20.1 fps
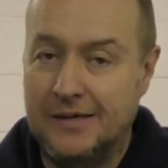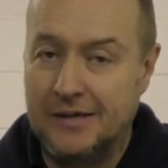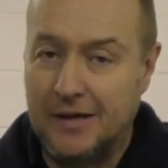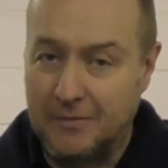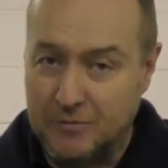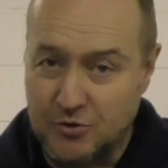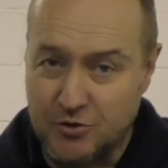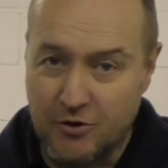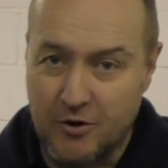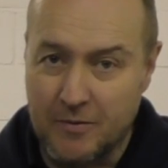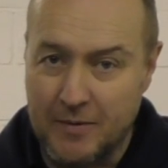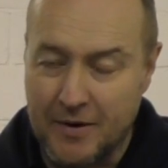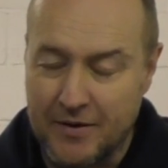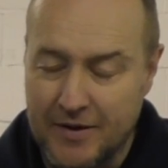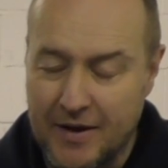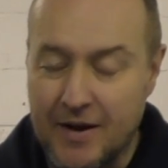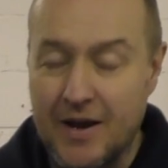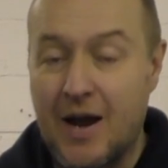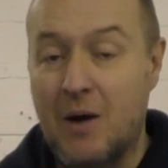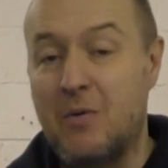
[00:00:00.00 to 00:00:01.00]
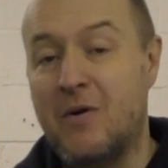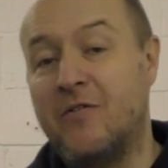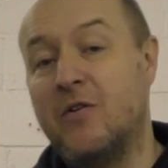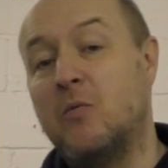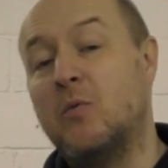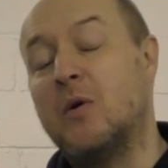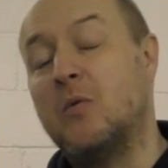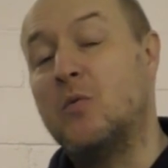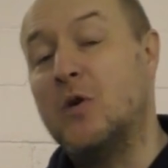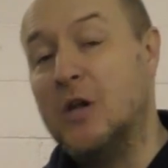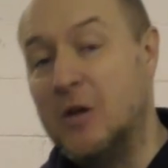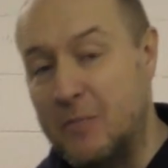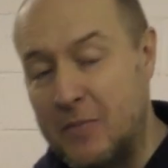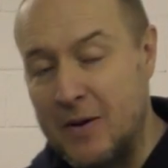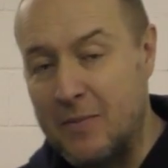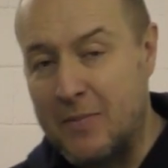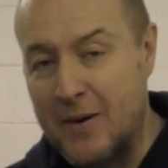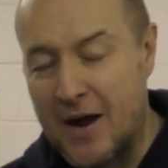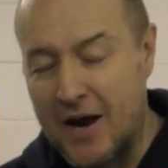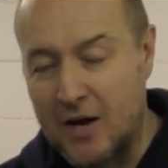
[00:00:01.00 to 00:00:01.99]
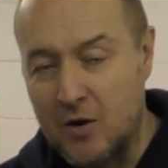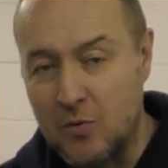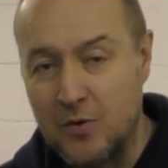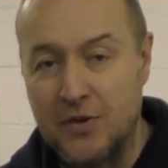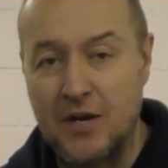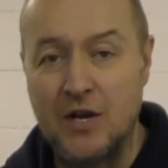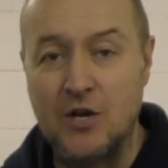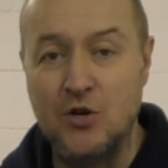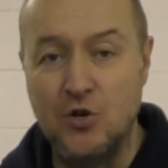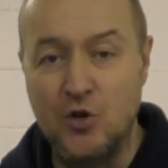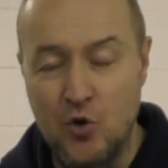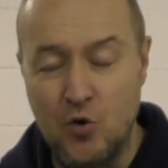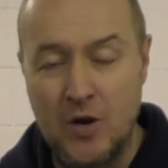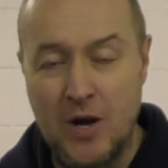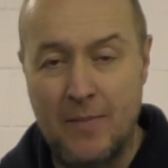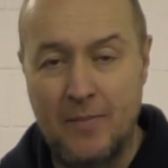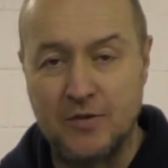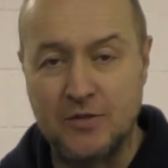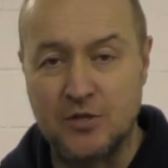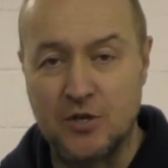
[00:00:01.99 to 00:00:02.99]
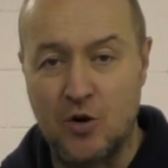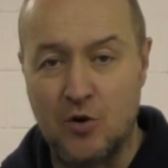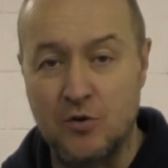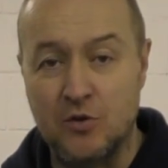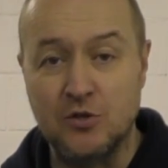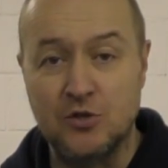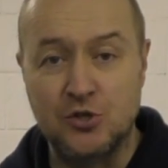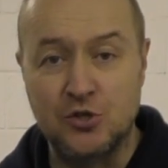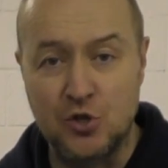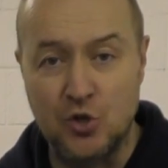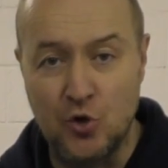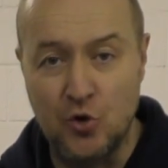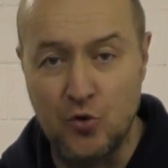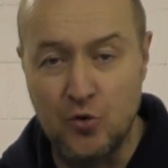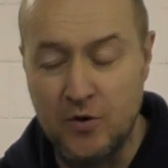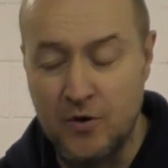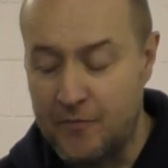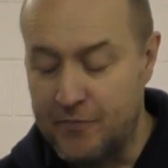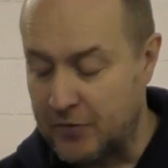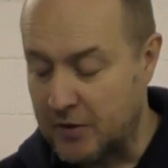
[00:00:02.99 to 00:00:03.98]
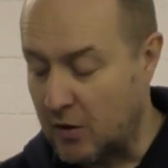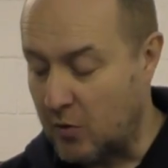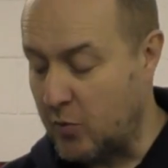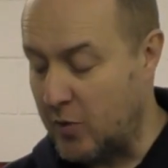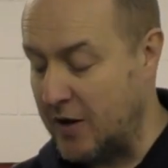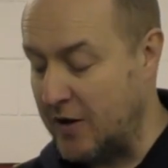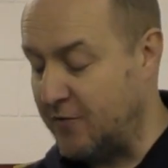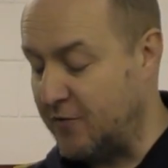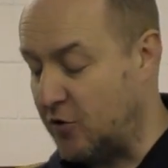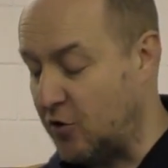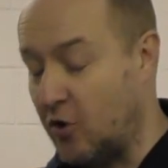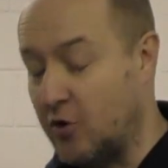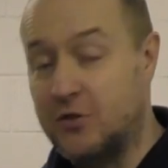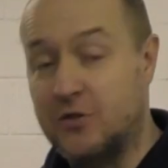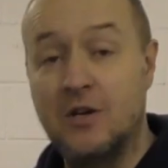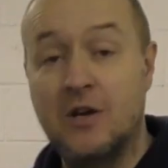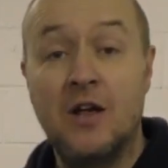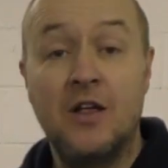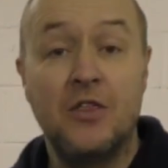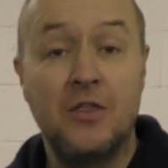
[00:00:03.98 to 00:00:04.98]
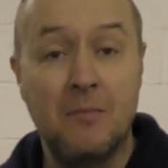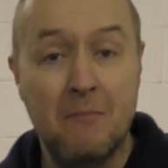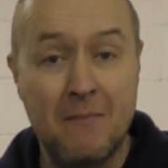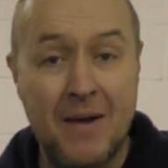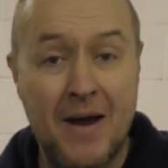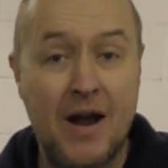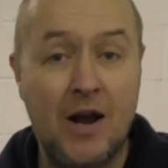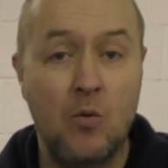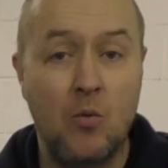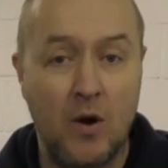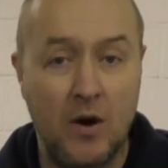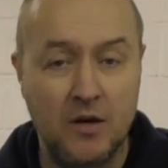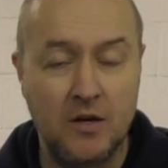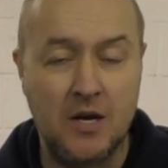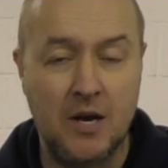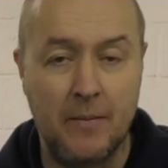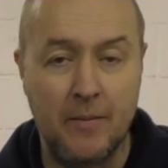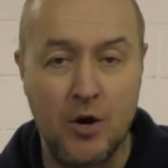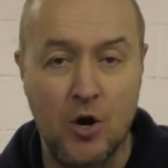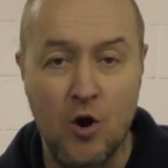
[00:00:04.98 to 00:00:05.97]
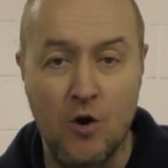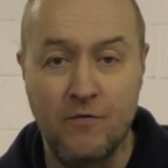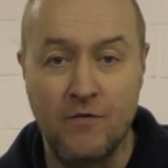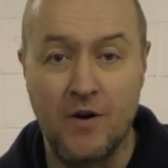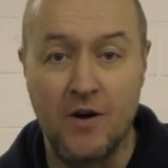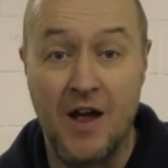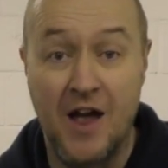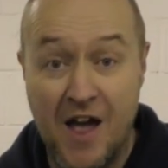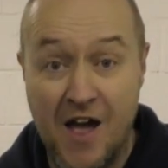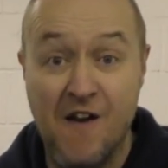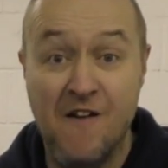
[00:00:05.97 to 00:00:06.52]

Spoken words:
I'm sorry about that. However, we will be back with a new episode soon. We've got the Mach 1 coming over